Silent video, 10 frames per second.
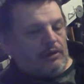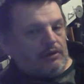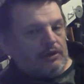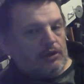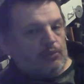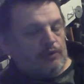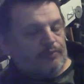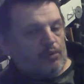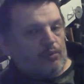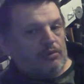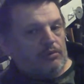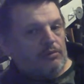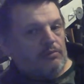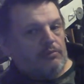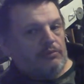then I would have bought
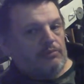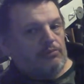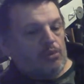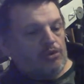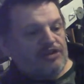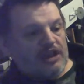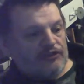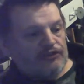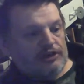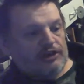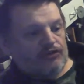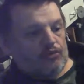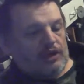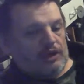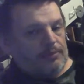more tents than the actual
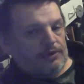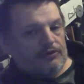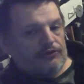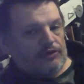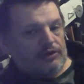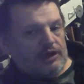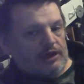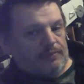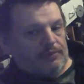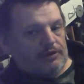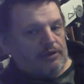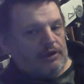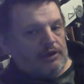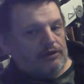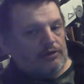canopy, because like the canopy,
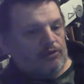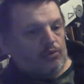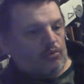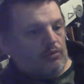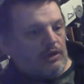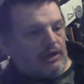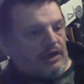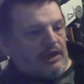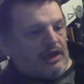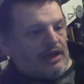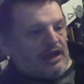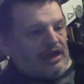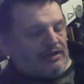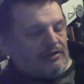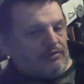like little hut